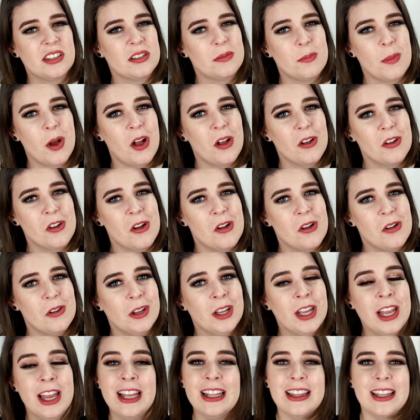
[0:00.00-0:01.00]
a small
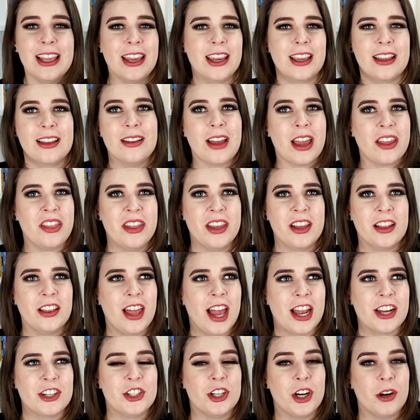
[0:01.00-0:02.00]
goal. Like I think
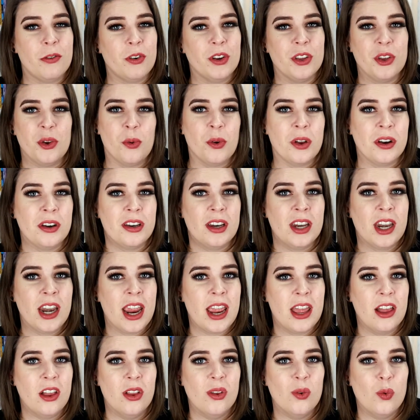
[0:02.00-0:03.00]
last year I really wanted to
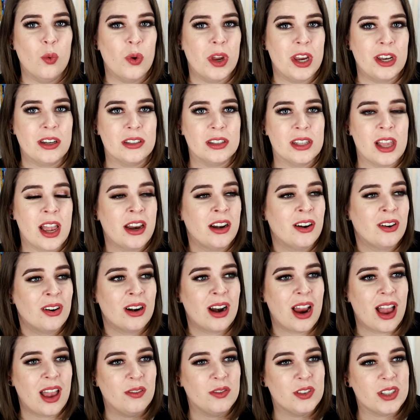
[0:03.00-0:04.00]
nail winged
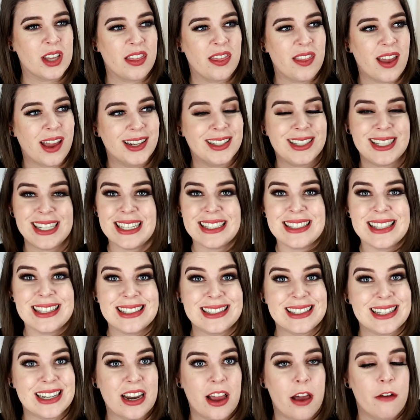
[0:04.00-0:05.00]
liner. I've done that
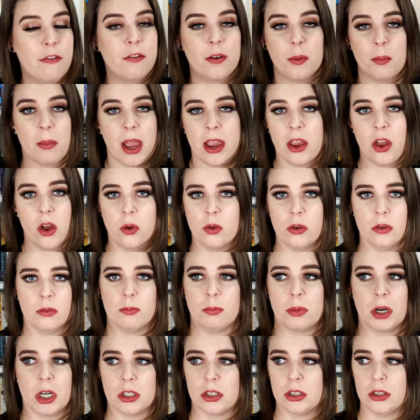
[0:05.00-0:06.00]
decent enough for my
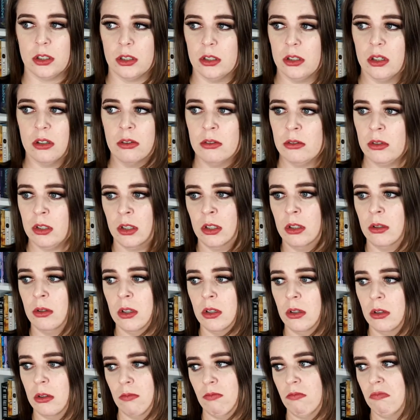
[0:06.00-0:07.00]
own personal
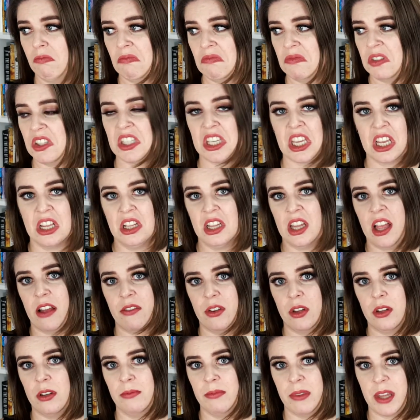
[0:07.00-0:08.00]
skill
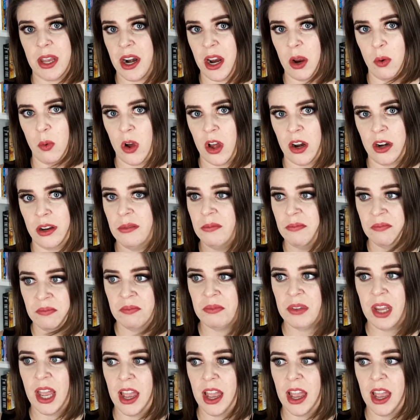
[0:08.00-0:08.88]
level that I wanted.